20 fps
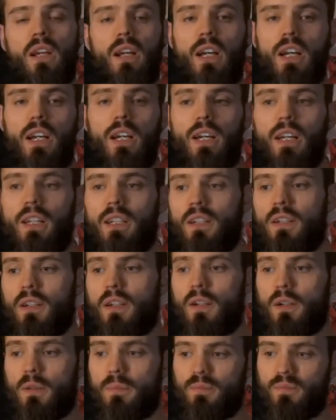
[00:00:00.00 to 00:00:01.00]
and
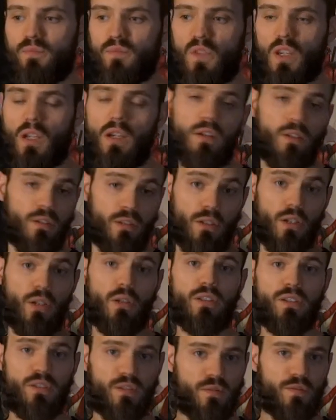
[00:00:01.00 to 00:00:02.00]
you know,
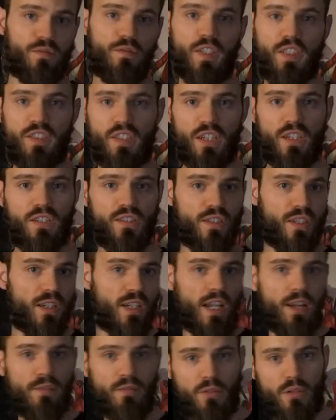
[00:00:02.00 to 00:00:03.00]
it's physics and
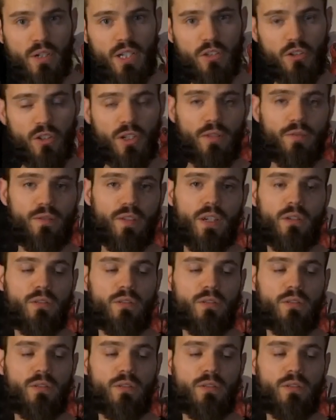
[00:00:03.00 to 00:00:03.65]
leverage and everything,